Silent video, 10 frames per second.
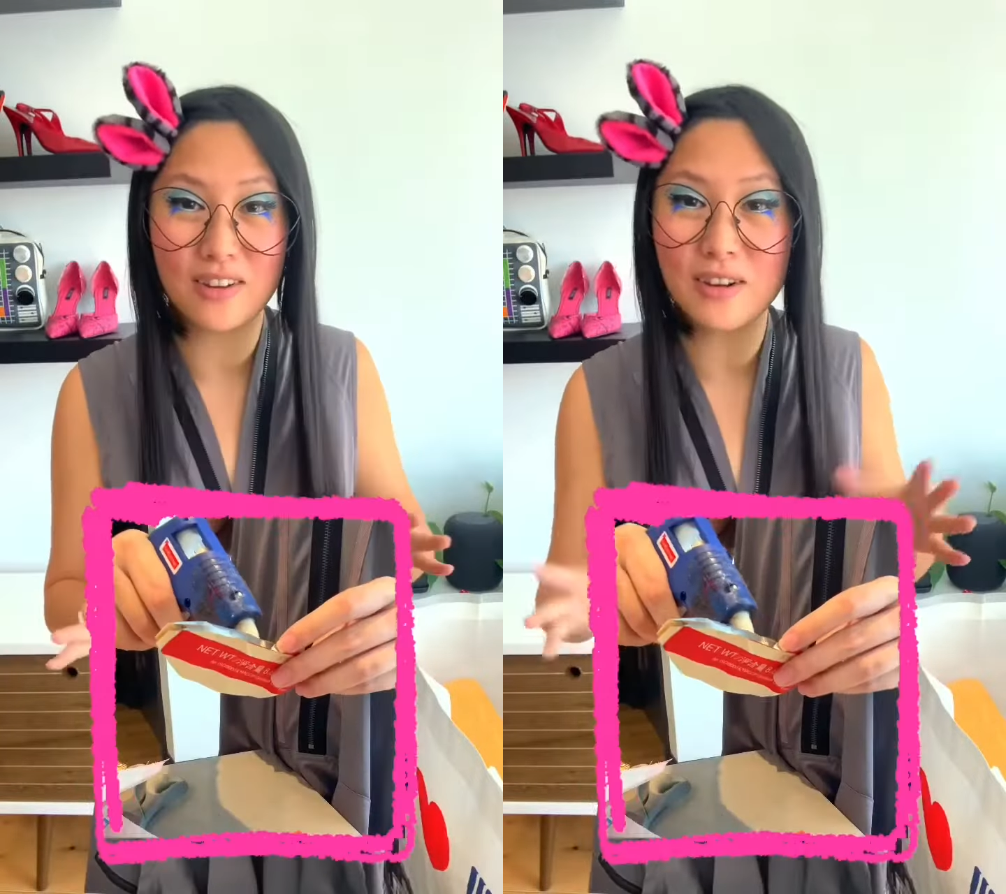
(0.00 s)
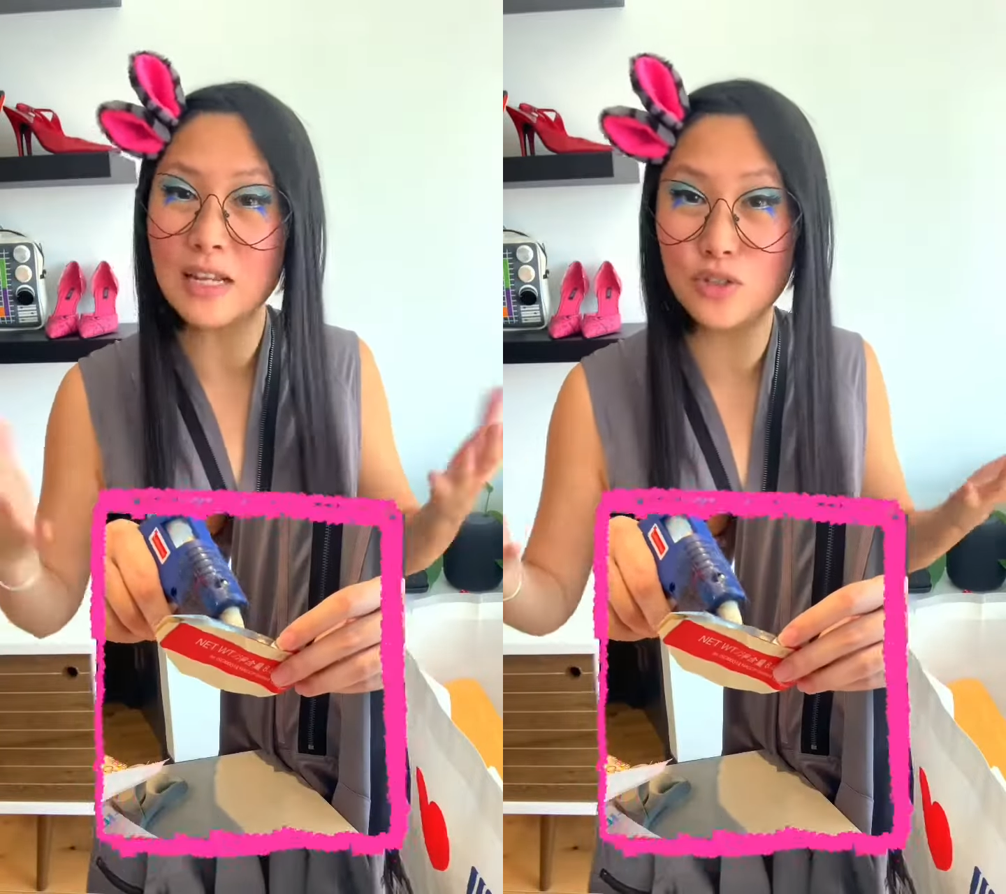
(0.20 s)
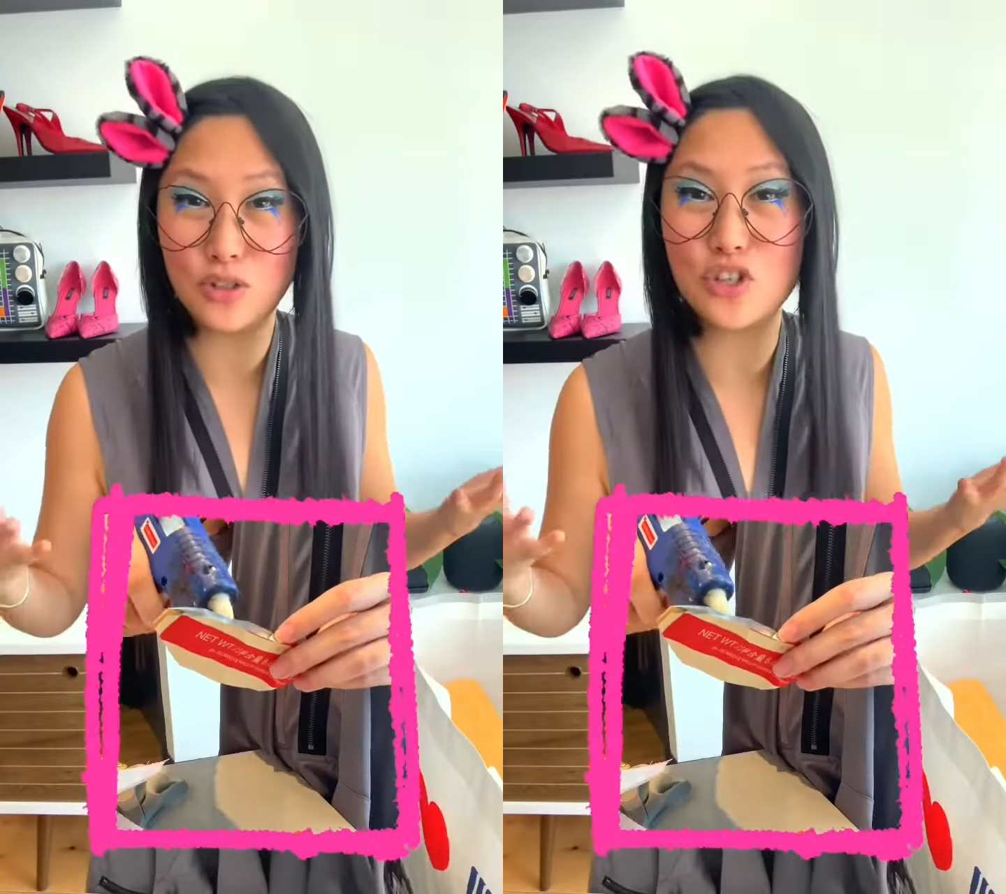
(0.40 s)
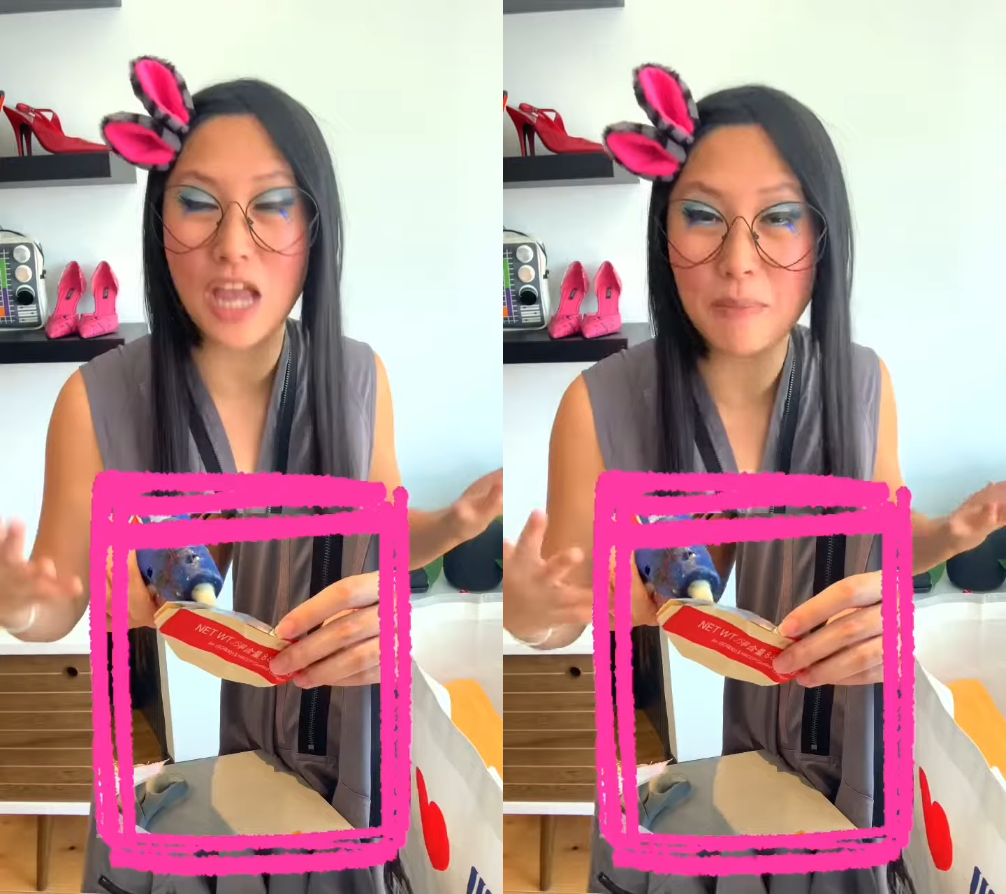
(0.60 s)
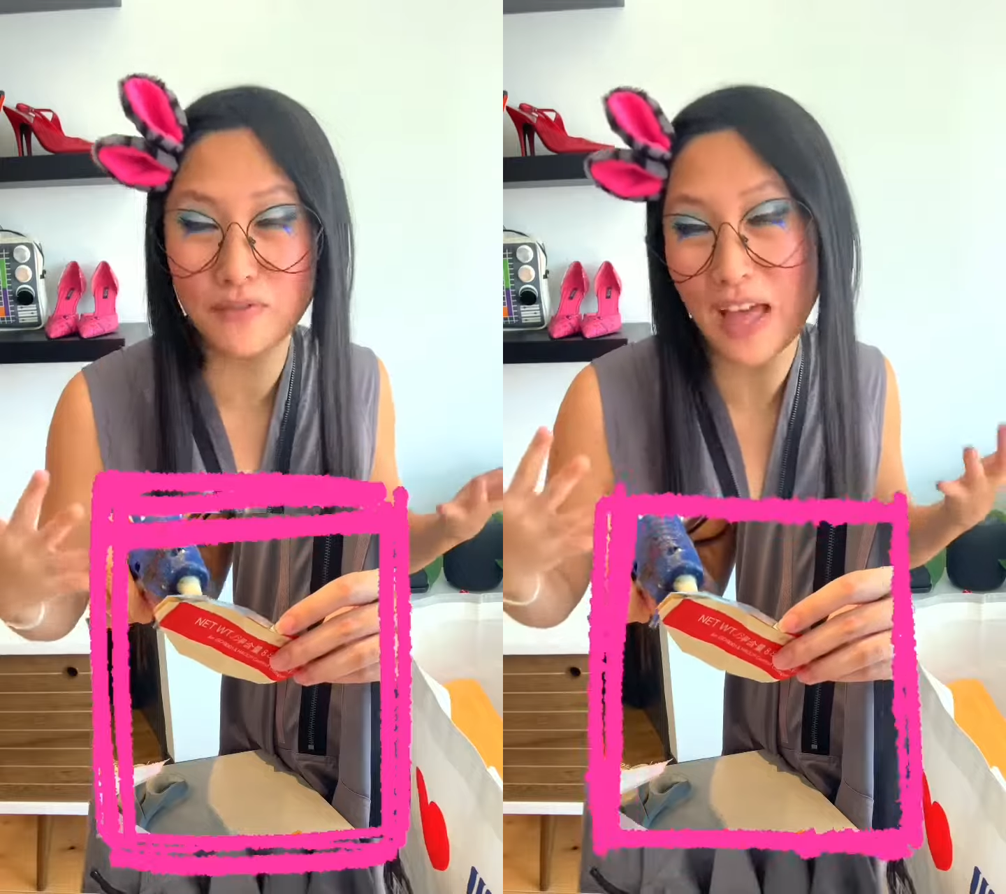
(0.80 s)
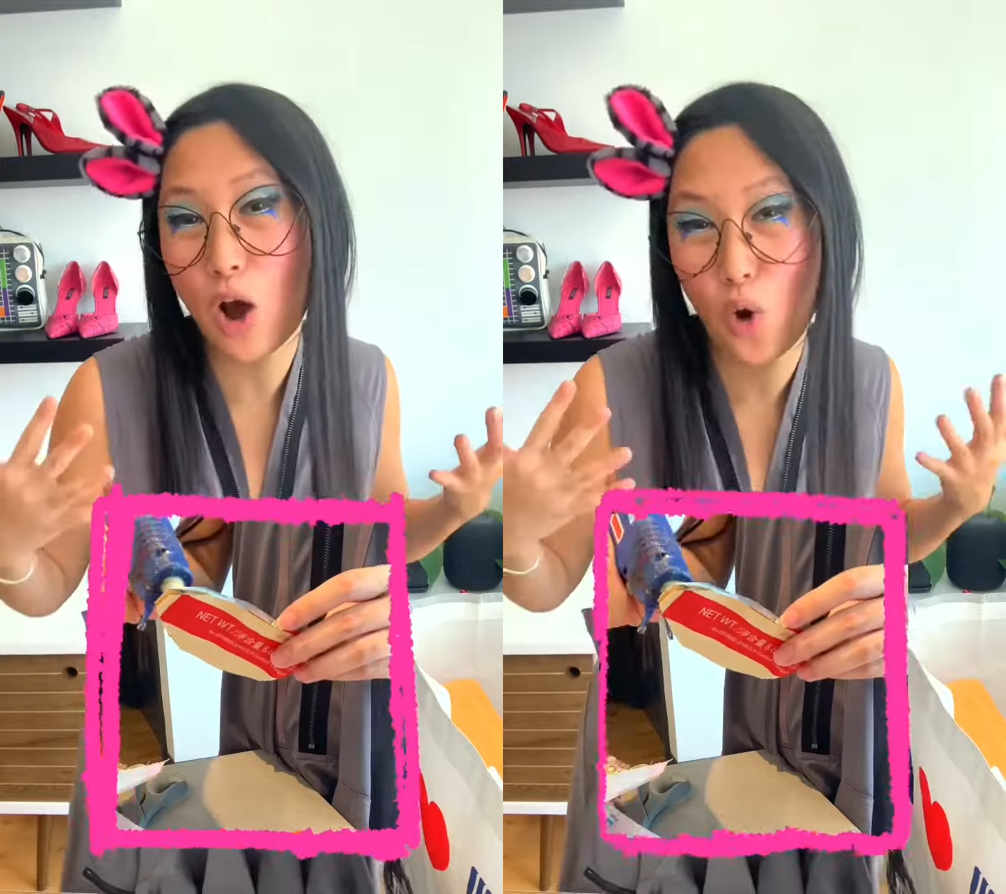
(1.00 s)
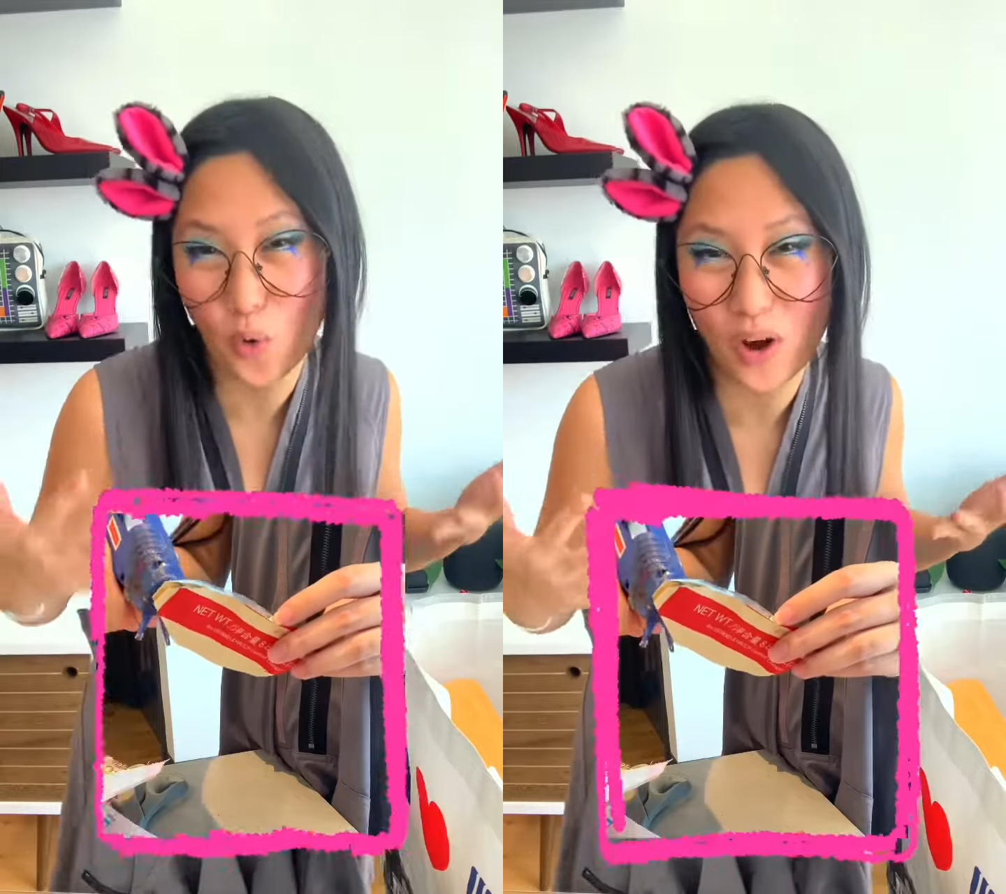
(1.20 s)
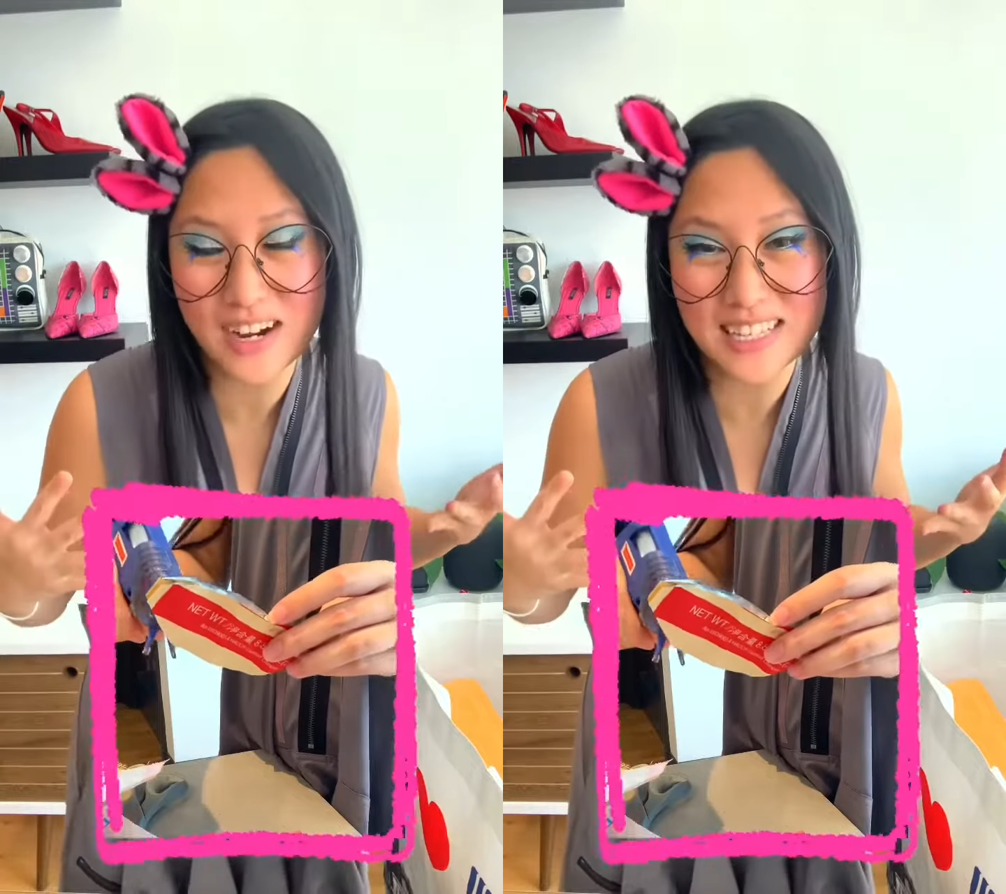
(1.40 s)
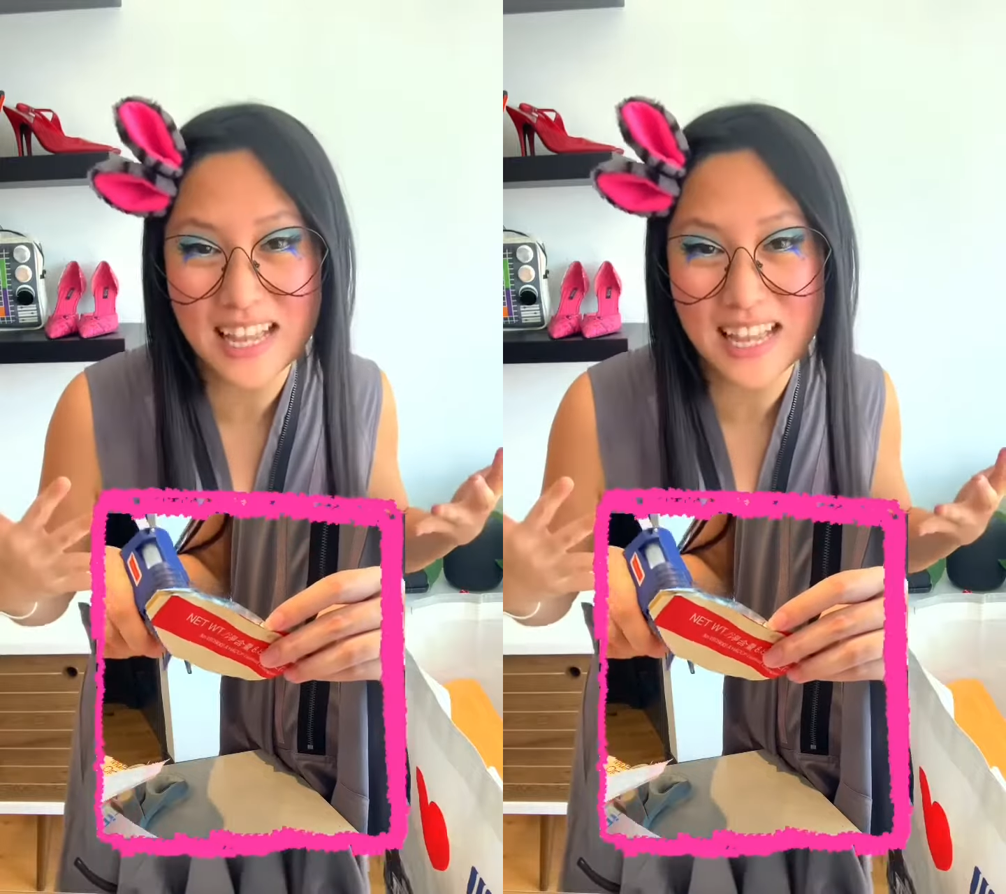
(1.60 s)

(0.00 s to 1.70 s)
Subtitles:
into the shape of that horse,